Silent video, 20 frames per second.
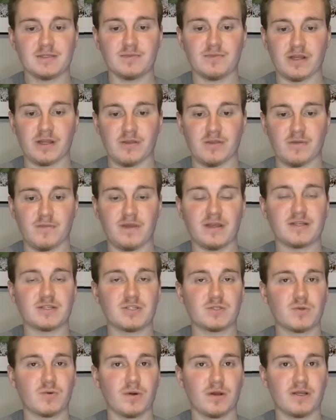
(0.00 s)
bring you the
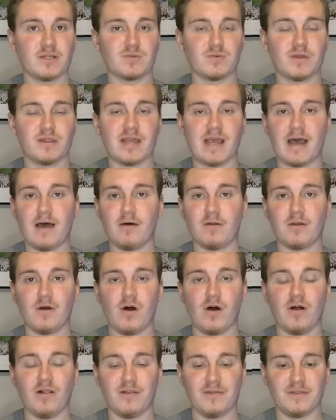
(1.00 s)
biggest stories without
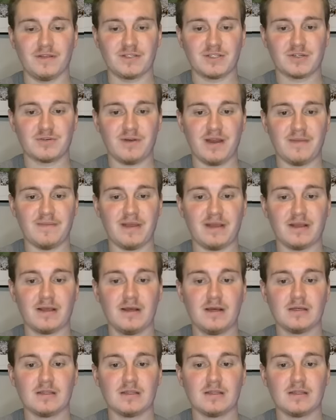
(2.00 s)
all of the screaming.